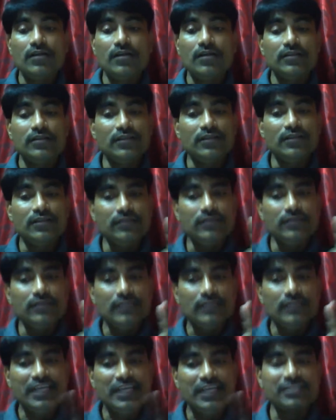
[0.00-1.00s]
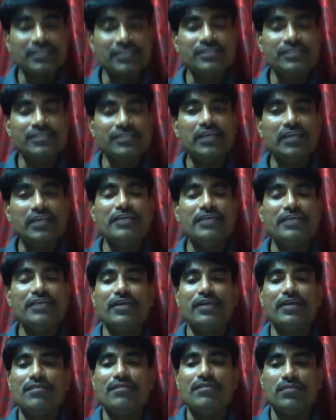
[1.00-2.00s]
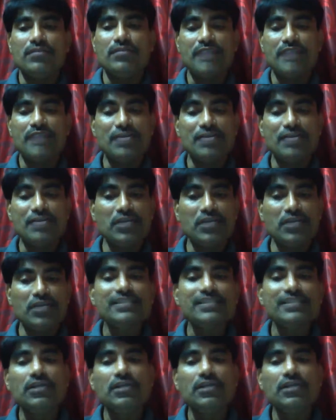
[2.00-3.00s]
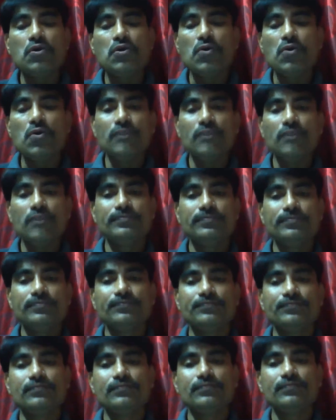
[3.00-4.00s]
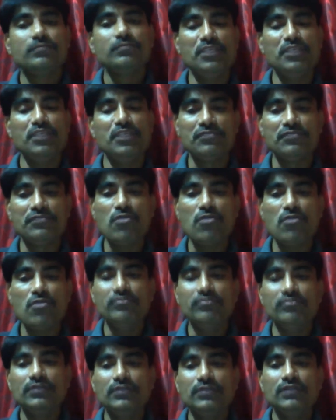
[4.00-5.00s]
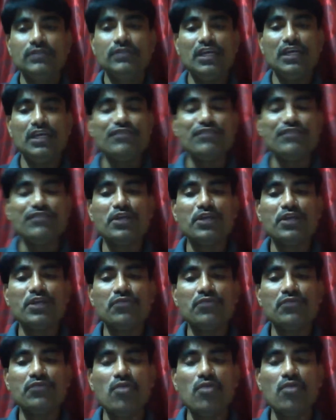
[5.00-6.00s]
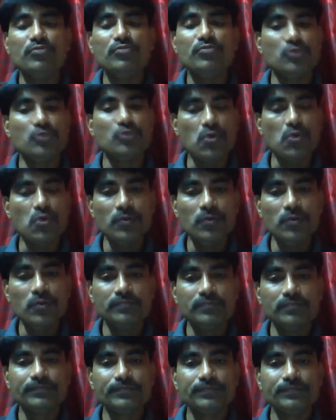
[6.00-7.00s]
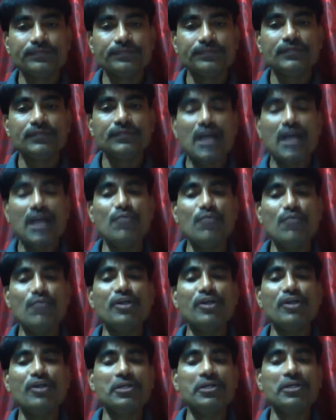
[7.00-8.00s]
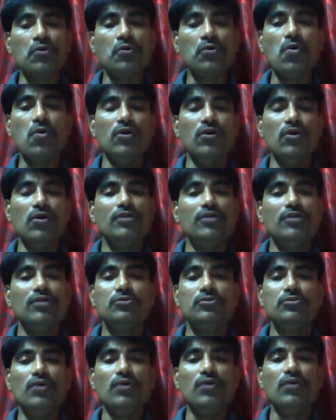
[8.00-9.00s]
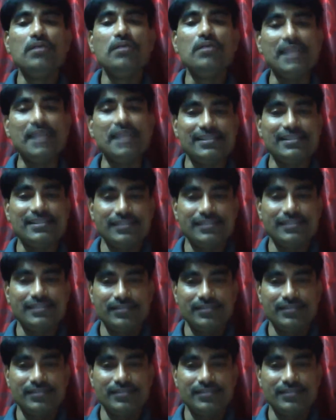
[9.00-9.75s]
The next is irregular verbs. As you can see, go, base form, infinitive form, to go. I wanted to go to a place.